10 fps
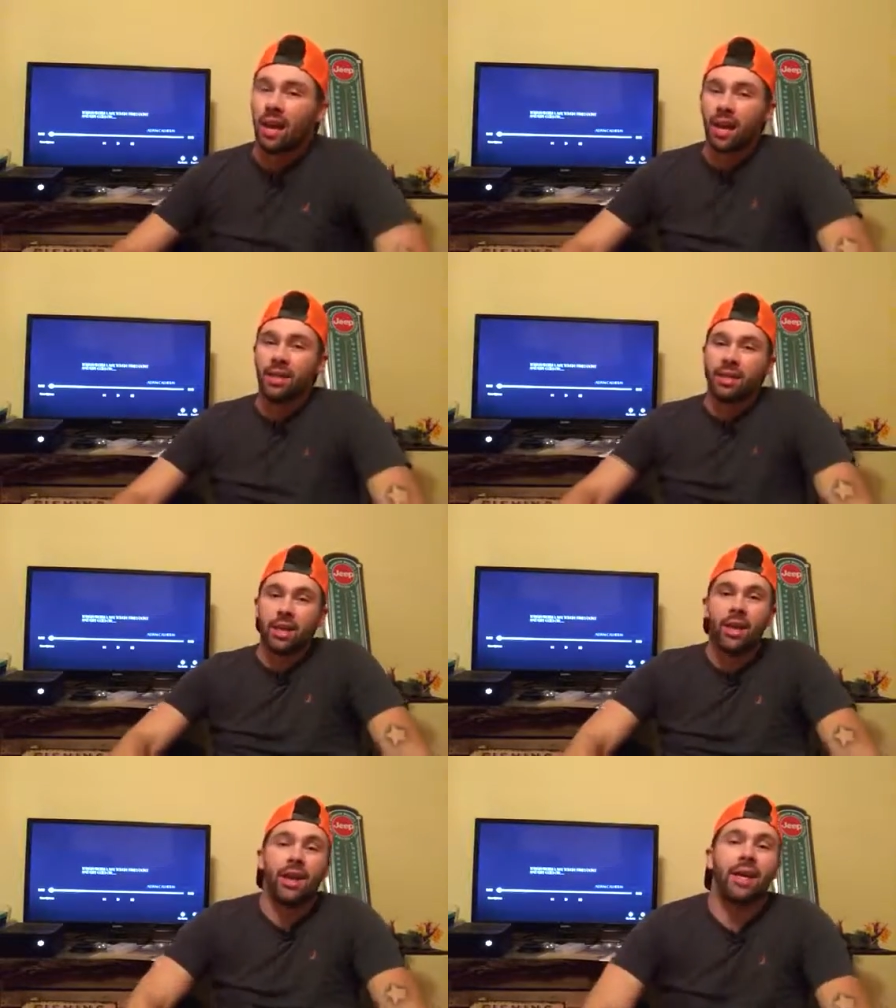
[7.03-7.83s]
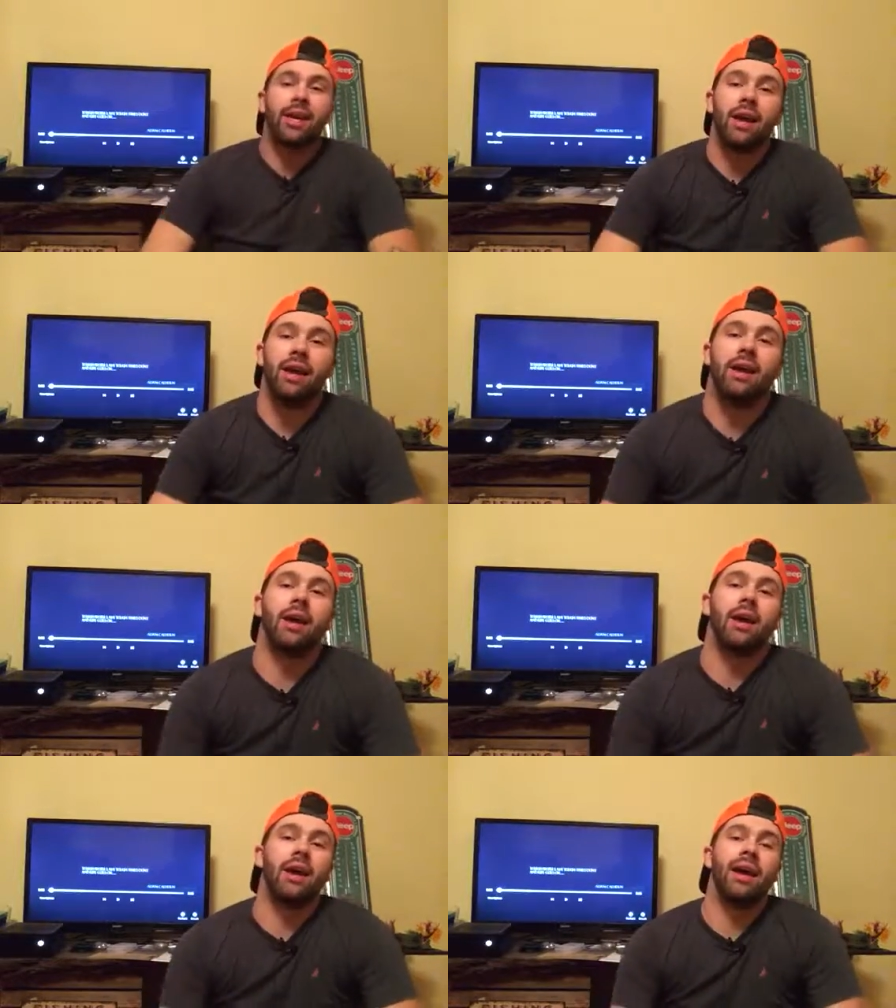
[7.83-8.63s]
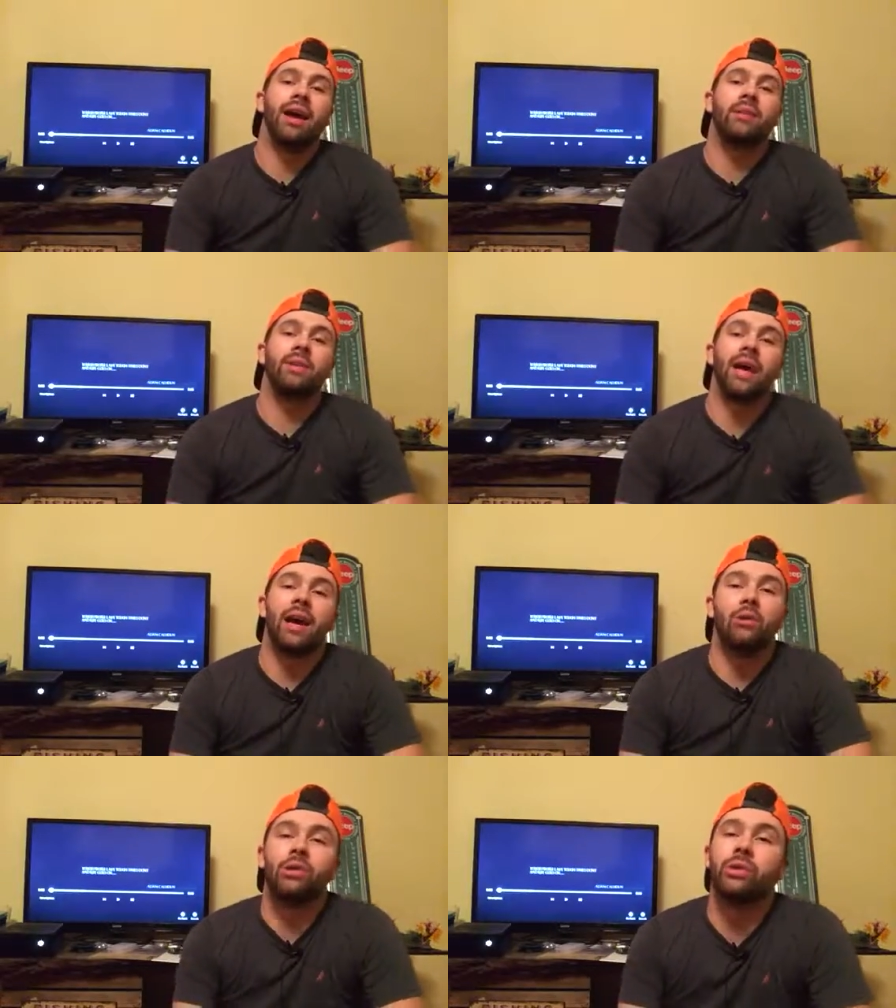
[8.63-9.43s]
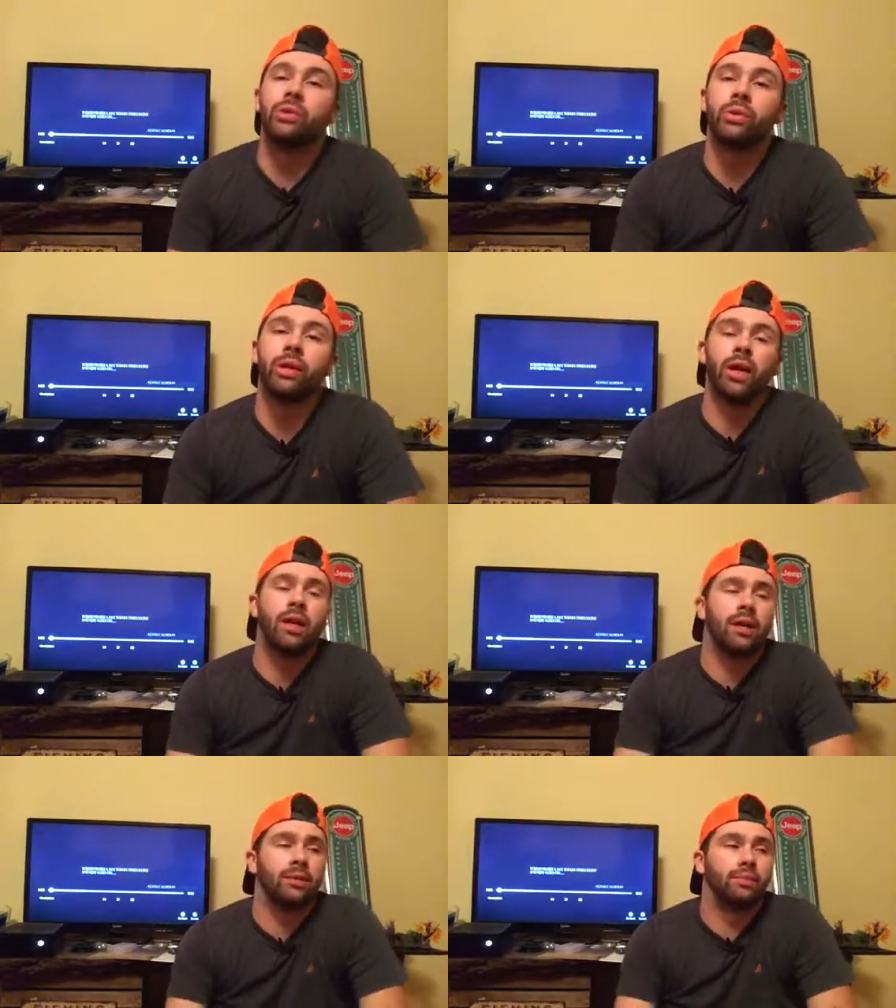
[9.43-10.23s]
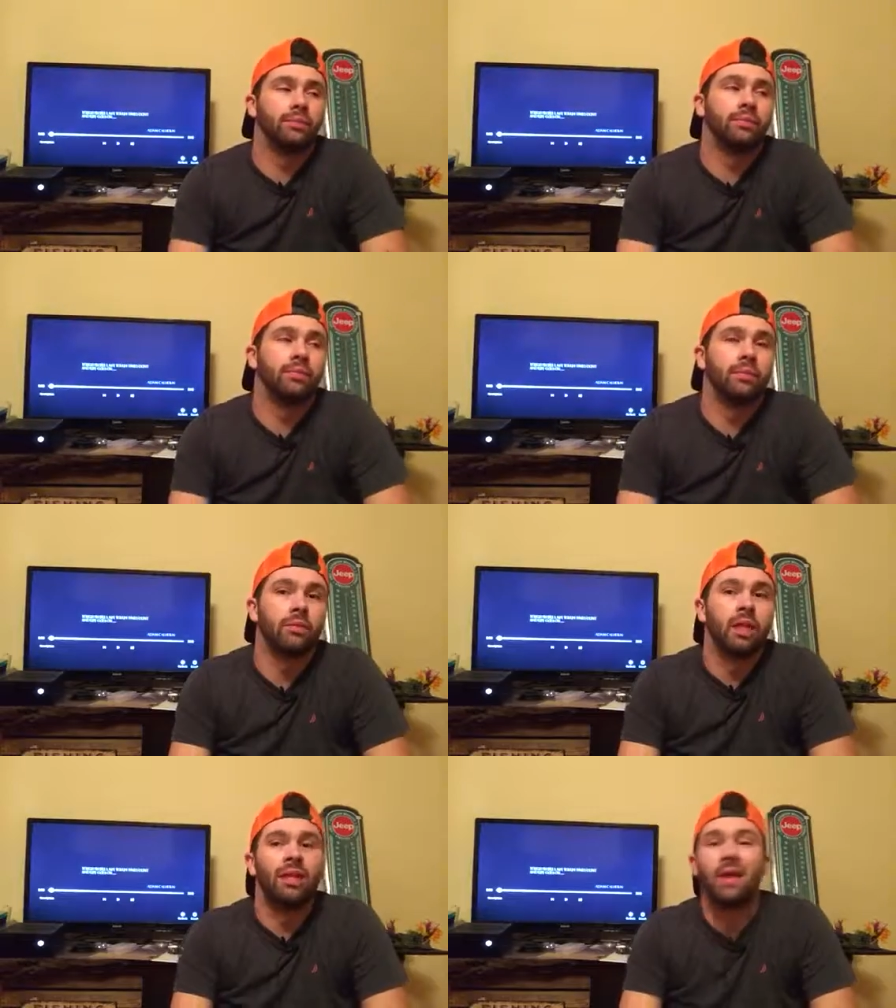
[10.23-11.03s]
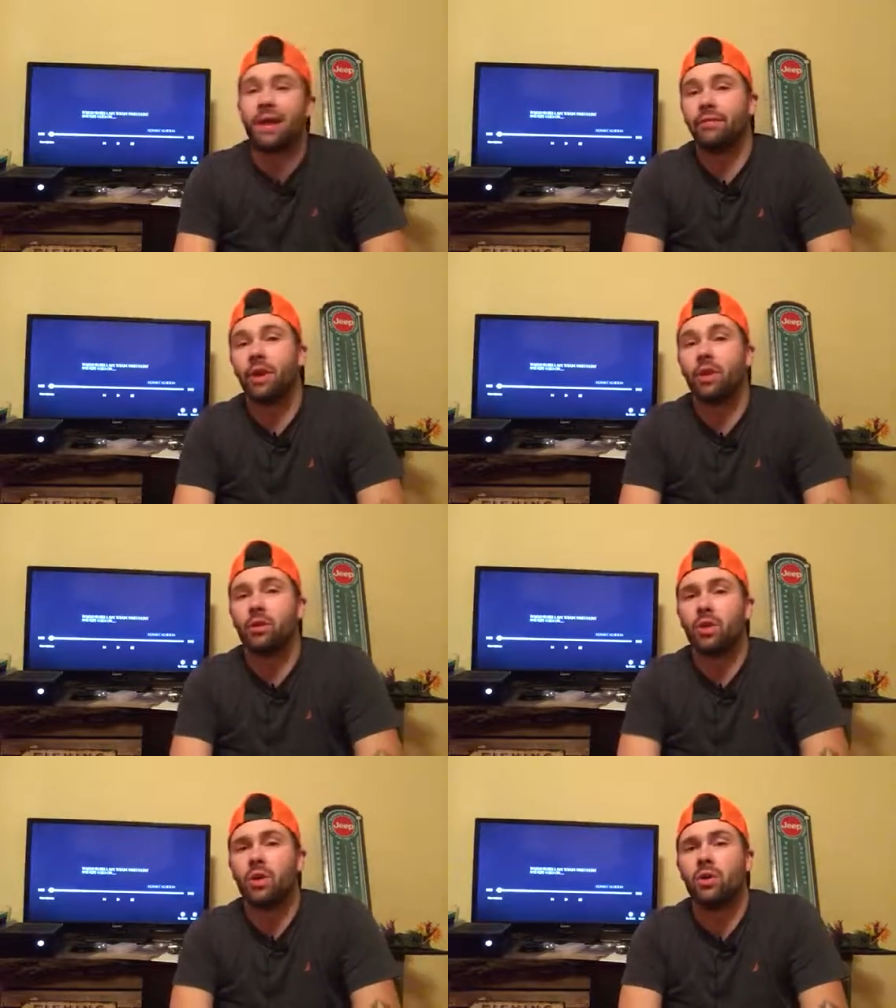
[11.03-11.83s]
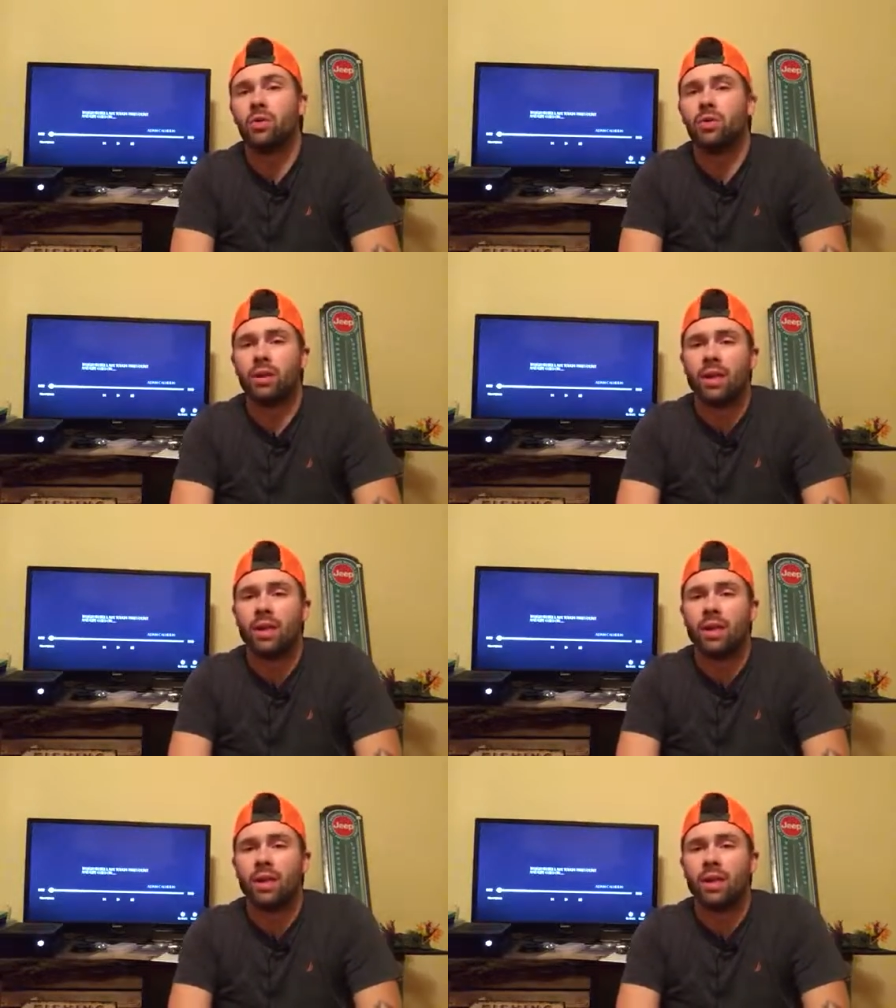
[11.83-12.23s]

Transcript: Uh, tonight I got uh, Adam Calhoun, uh, Life Goes On.